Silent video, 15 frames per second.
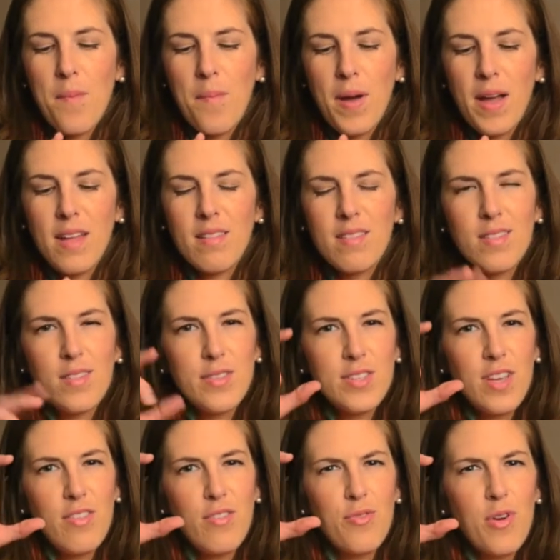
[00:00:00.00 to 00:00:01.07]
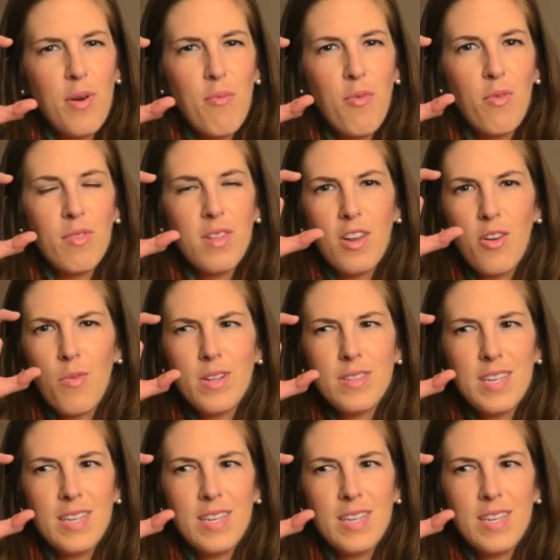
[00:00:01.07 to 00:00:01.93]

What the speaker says: But those other normal little ones,